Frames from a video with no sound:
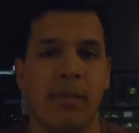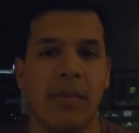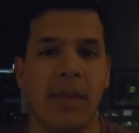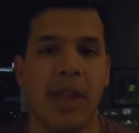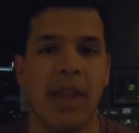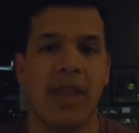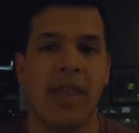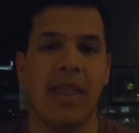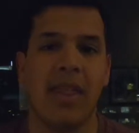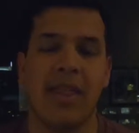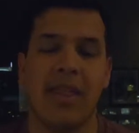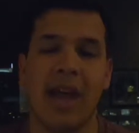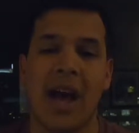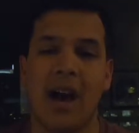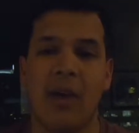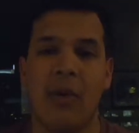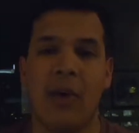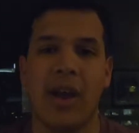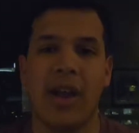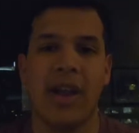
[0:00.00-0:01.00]
And then
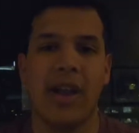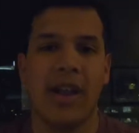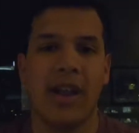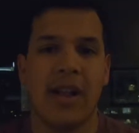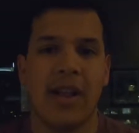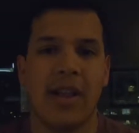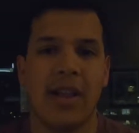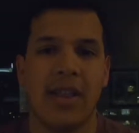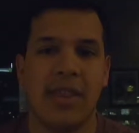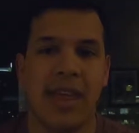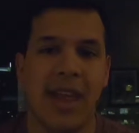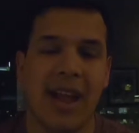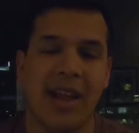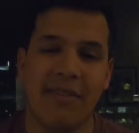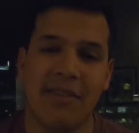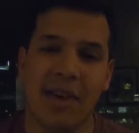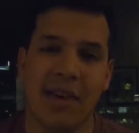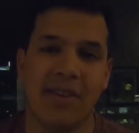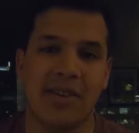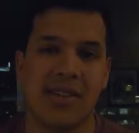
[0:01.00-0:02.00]
that way, they have
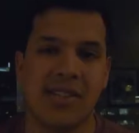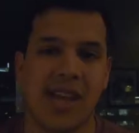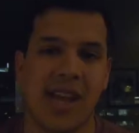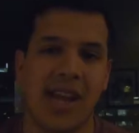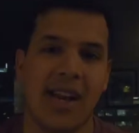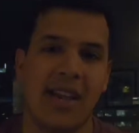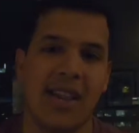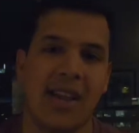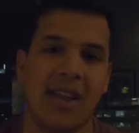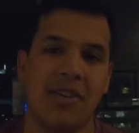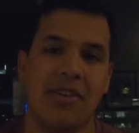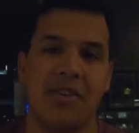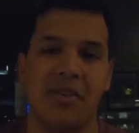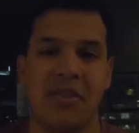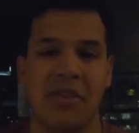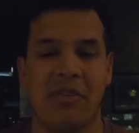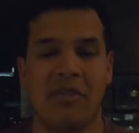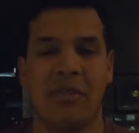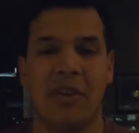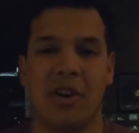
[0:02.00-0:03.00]
the understanding that you're
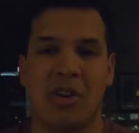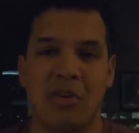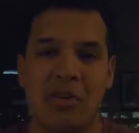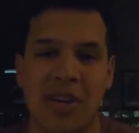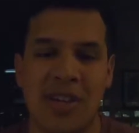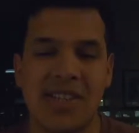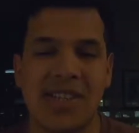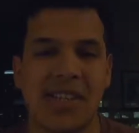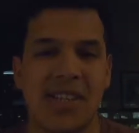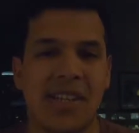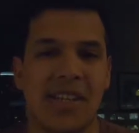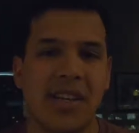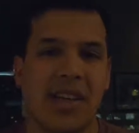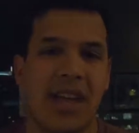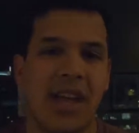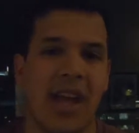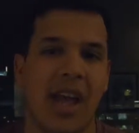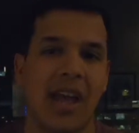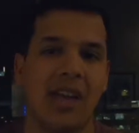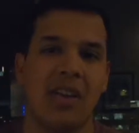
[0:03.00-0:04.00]
doing it for a reason
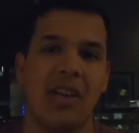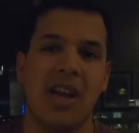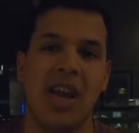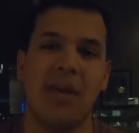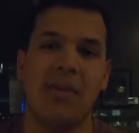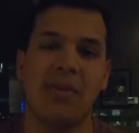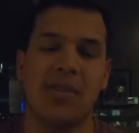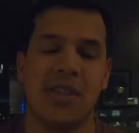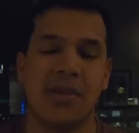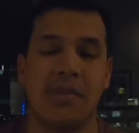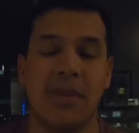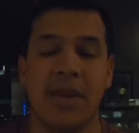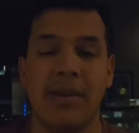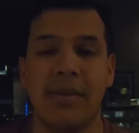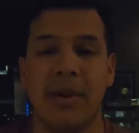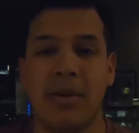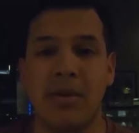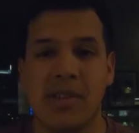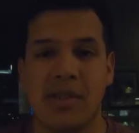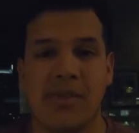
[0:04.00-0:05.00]
and you're able to meet
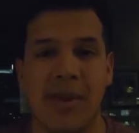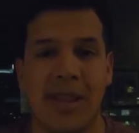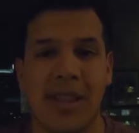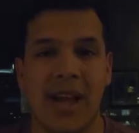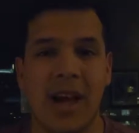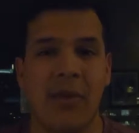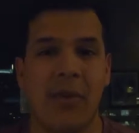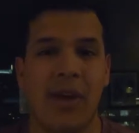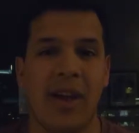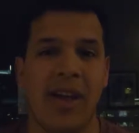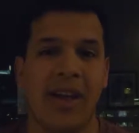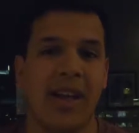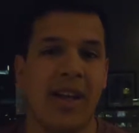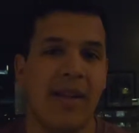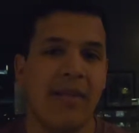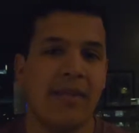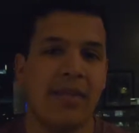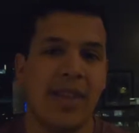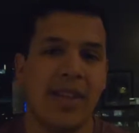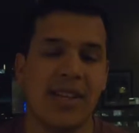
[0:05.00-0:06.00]
minimum spend that way.
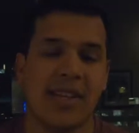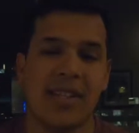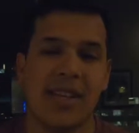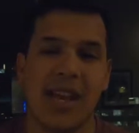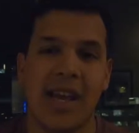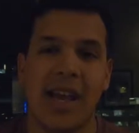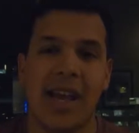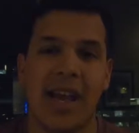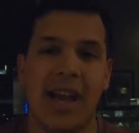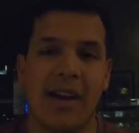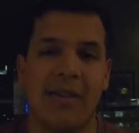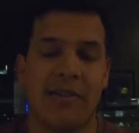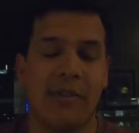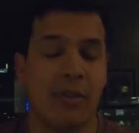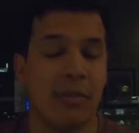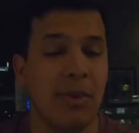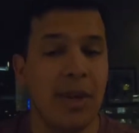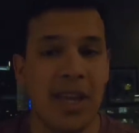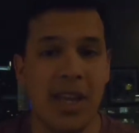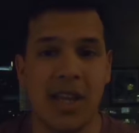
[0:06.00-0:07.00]
Let's say,
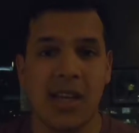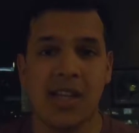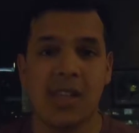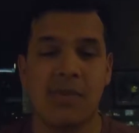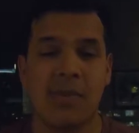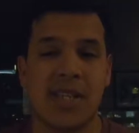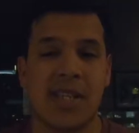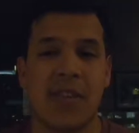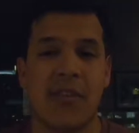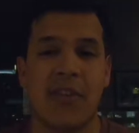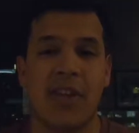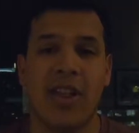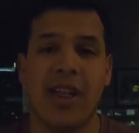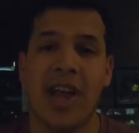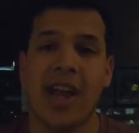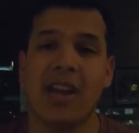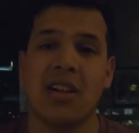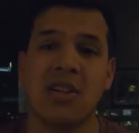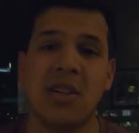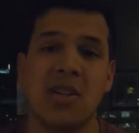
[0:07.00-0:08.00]
for me specifically, I
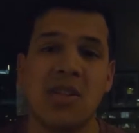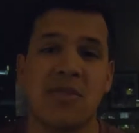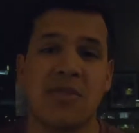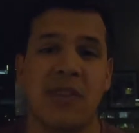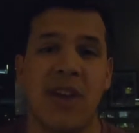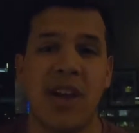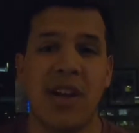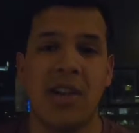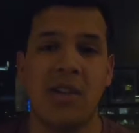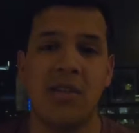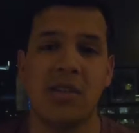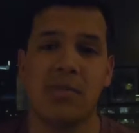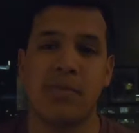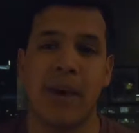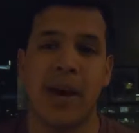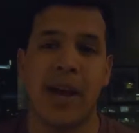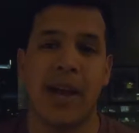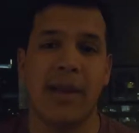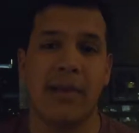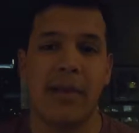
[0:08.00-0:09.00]
had a close friend who was
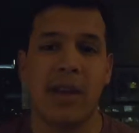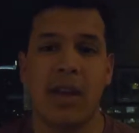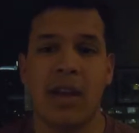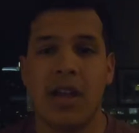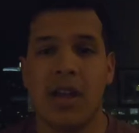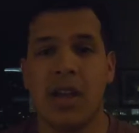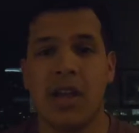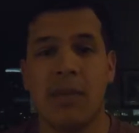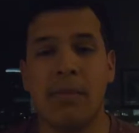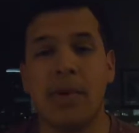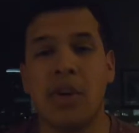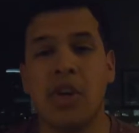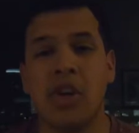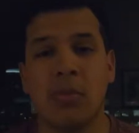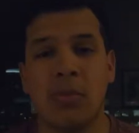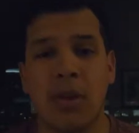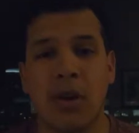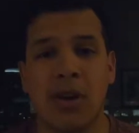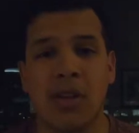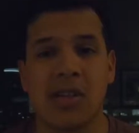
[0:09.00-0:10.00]
buying computer
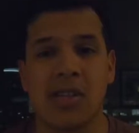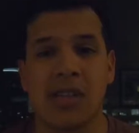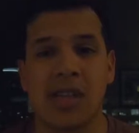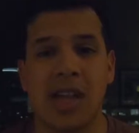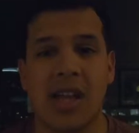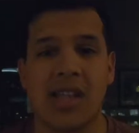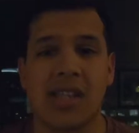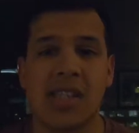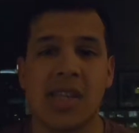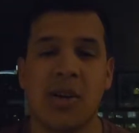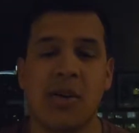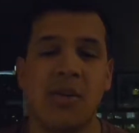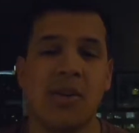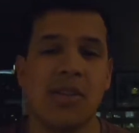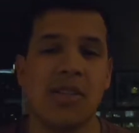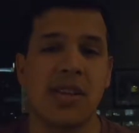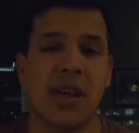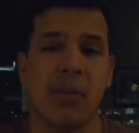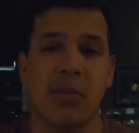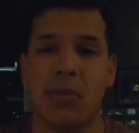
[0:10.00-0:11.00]
parts, and so it
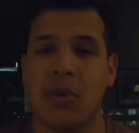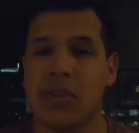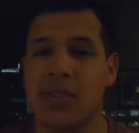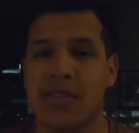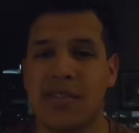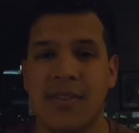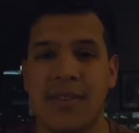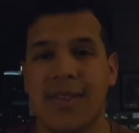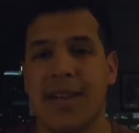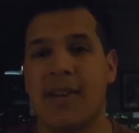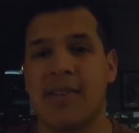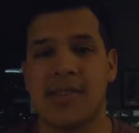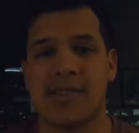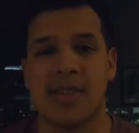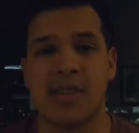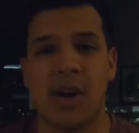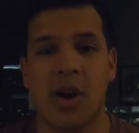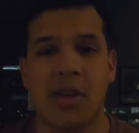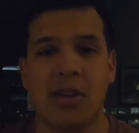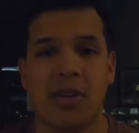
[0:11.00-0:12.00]
was upwards of
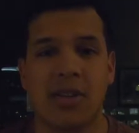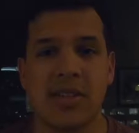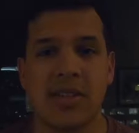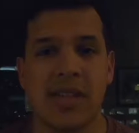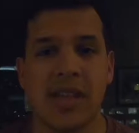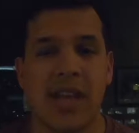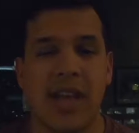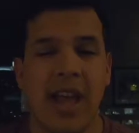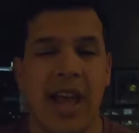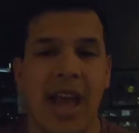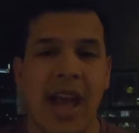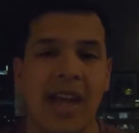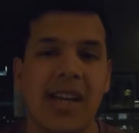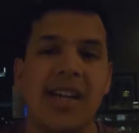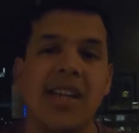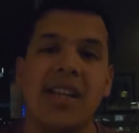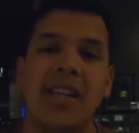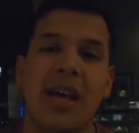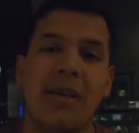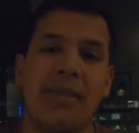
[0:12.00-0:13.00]
$1,000, and
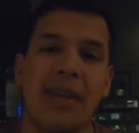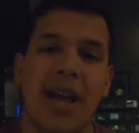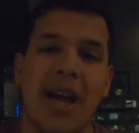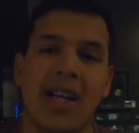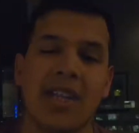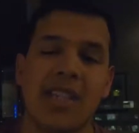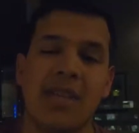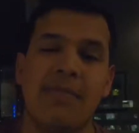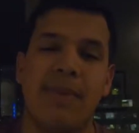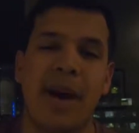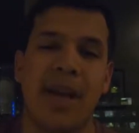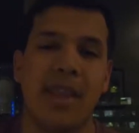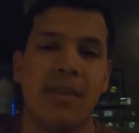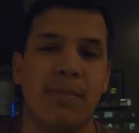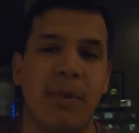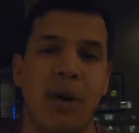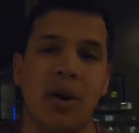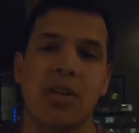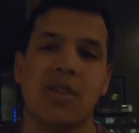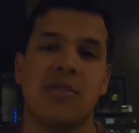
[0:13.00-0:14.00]
he let me actually buy the
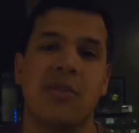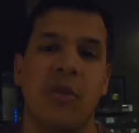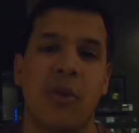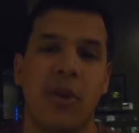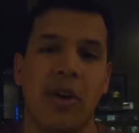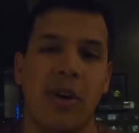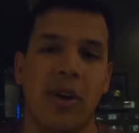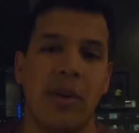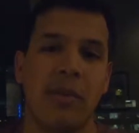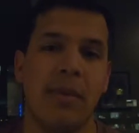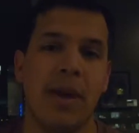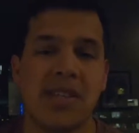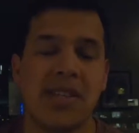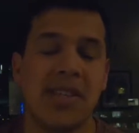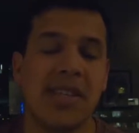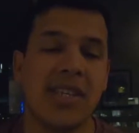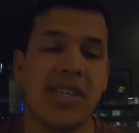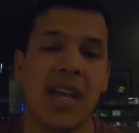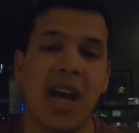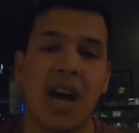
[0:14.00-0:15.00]
parts for him.
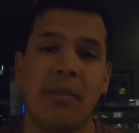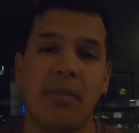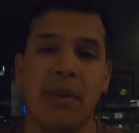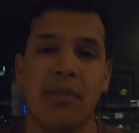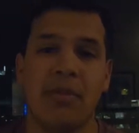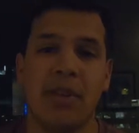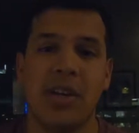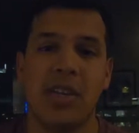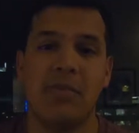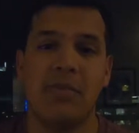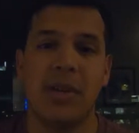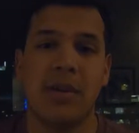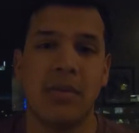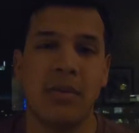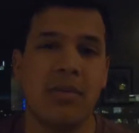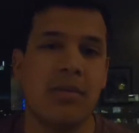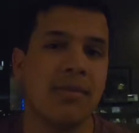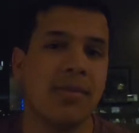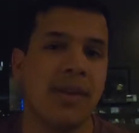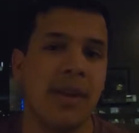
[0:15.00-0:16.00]
So this helped me reach
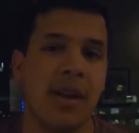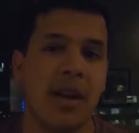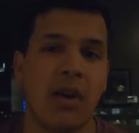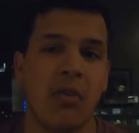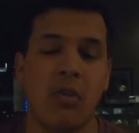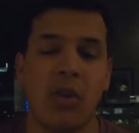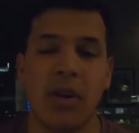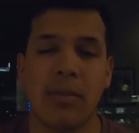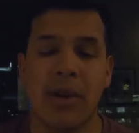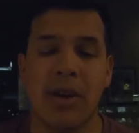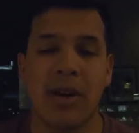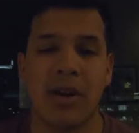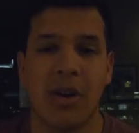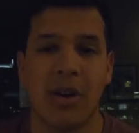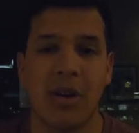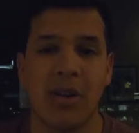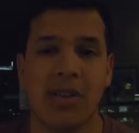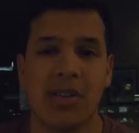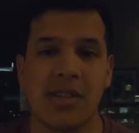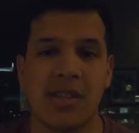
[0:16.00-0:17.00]
minimum spend on one of my
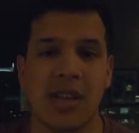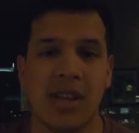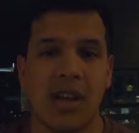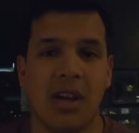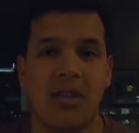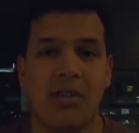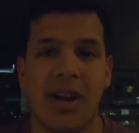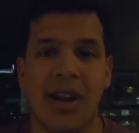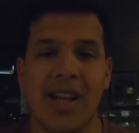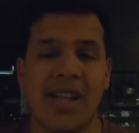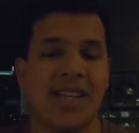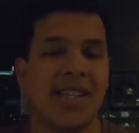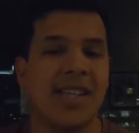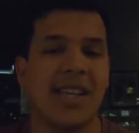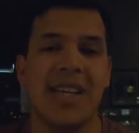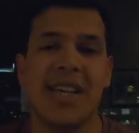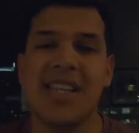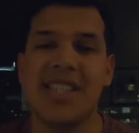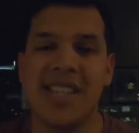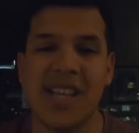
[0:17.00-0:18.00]
cards, right? It's
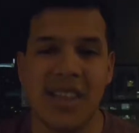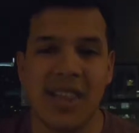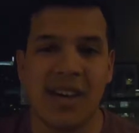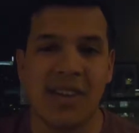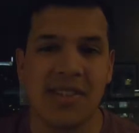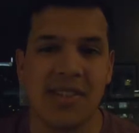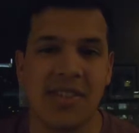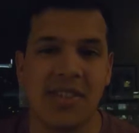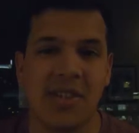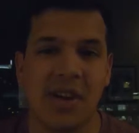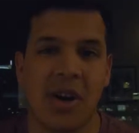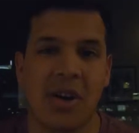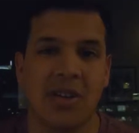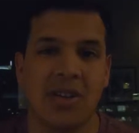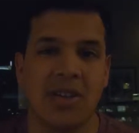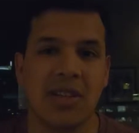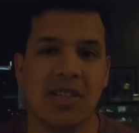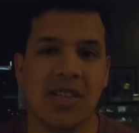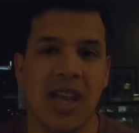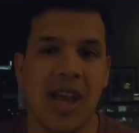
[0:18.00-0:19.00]
an easy
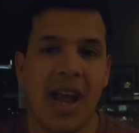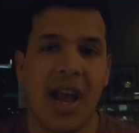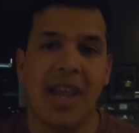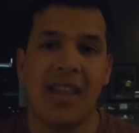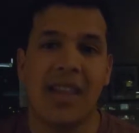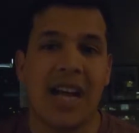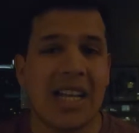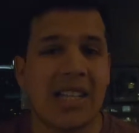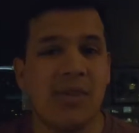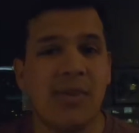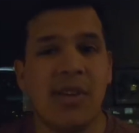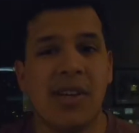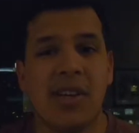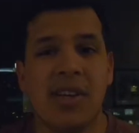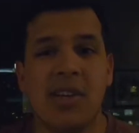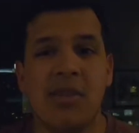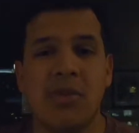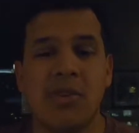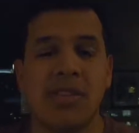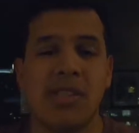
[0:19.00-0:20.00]
$1,000, and that's what you could
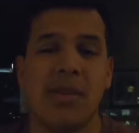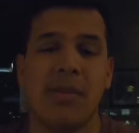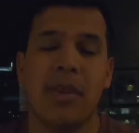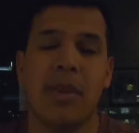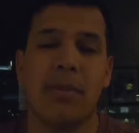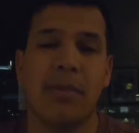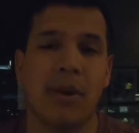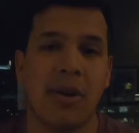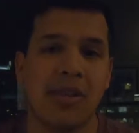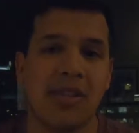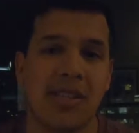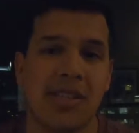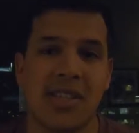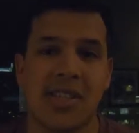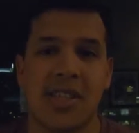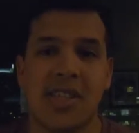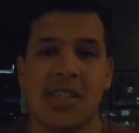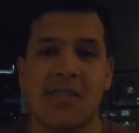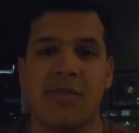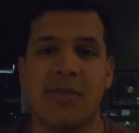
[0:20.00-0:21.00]
do with some of the
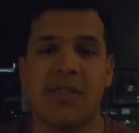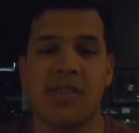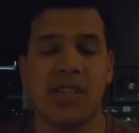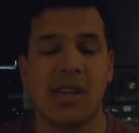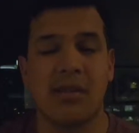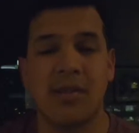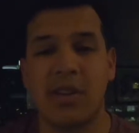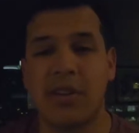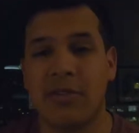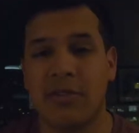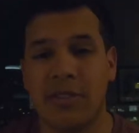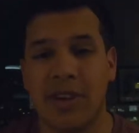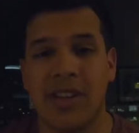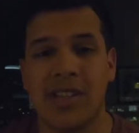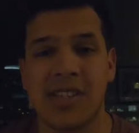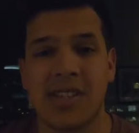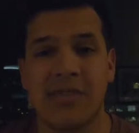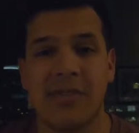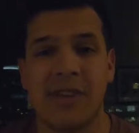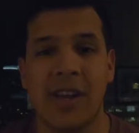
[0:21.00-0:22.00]
purchases for some of your
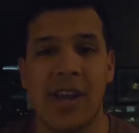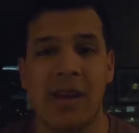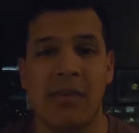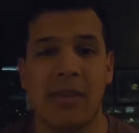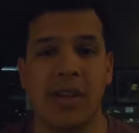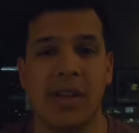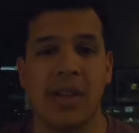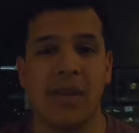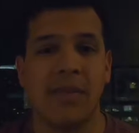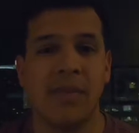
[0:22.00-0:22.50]
friends and family.